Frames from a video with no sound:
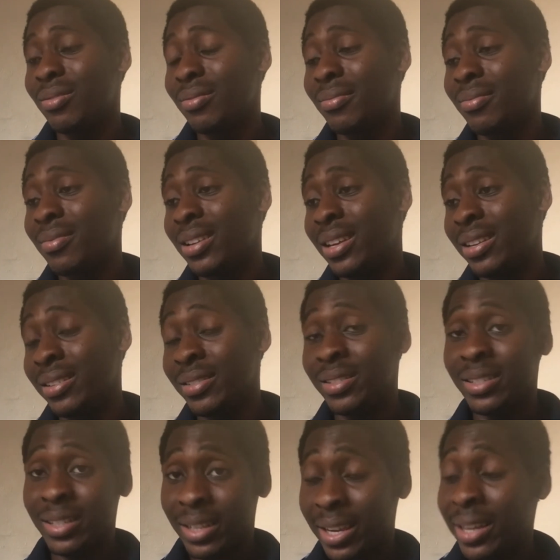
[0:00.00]
and
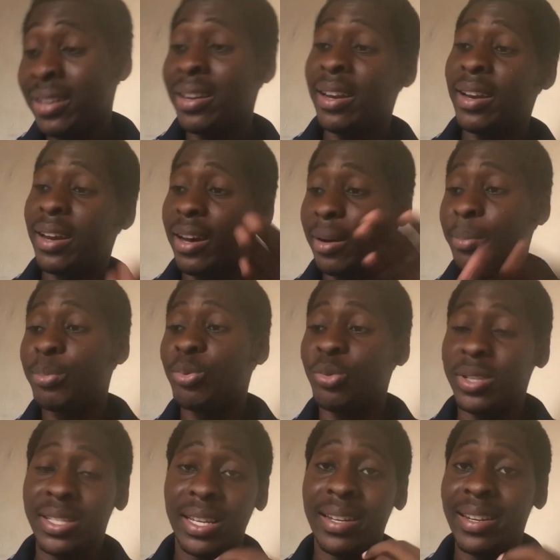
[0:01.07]
they ended up
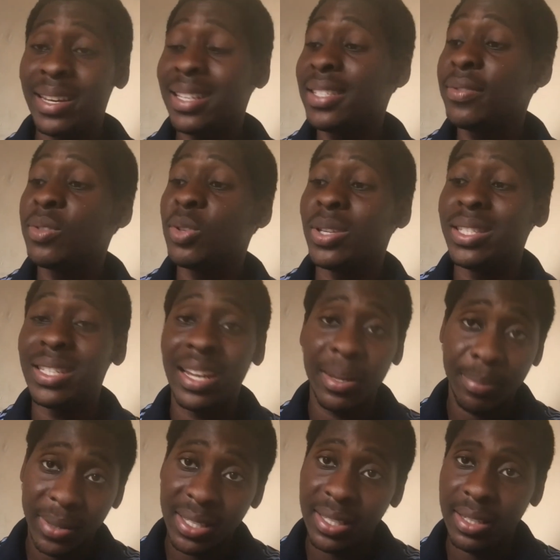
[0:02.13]
with a negative
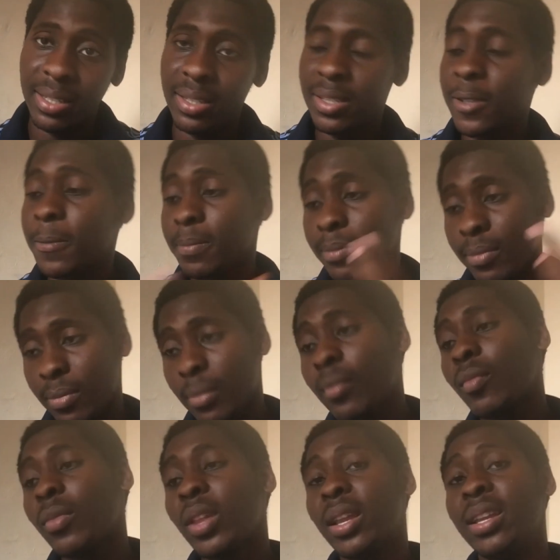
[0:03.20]
29%
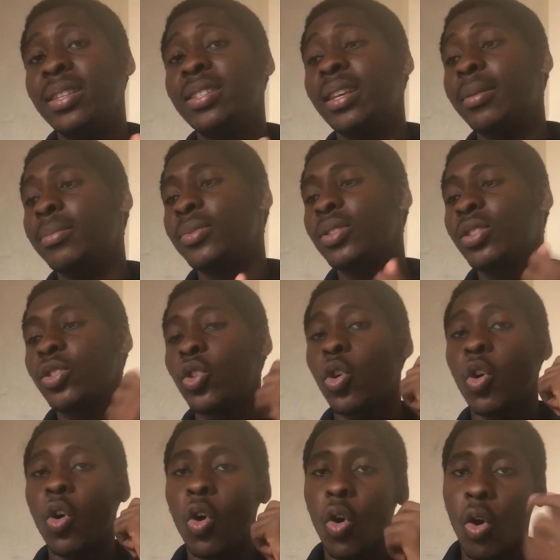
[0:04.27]
in terms
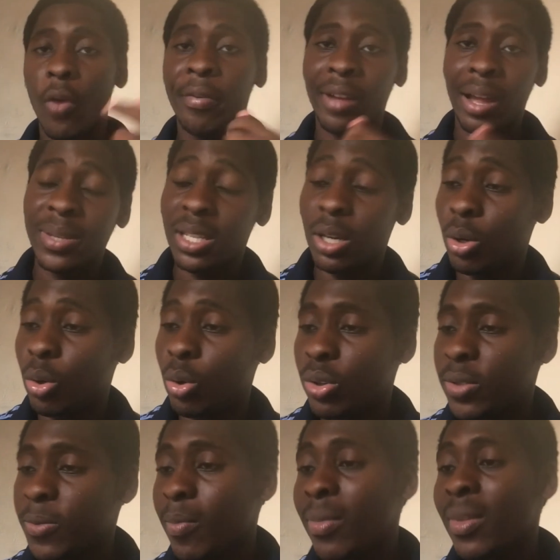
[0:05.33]
of capital loss.
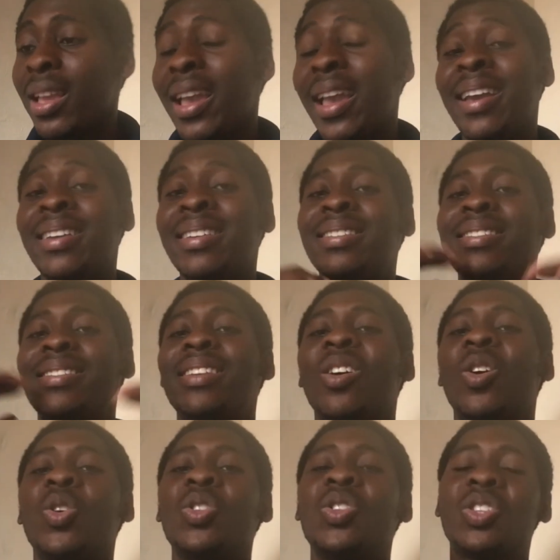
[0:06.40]
And
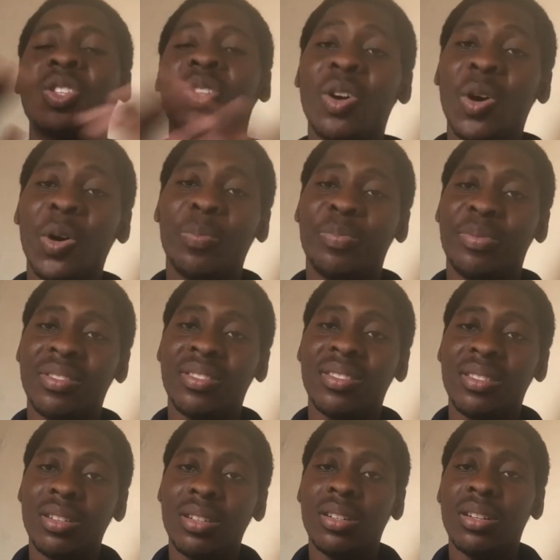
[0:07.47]
on top
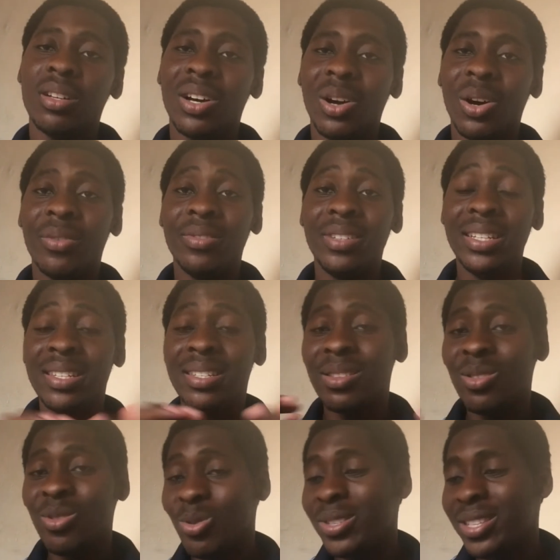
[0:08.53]
of this
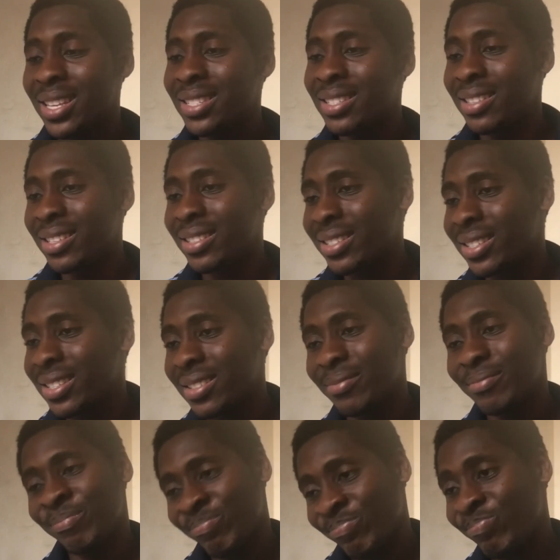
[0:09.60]
losers list
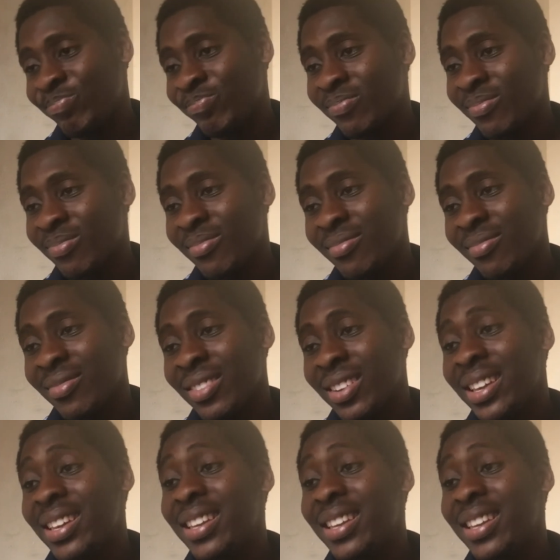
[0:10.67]
is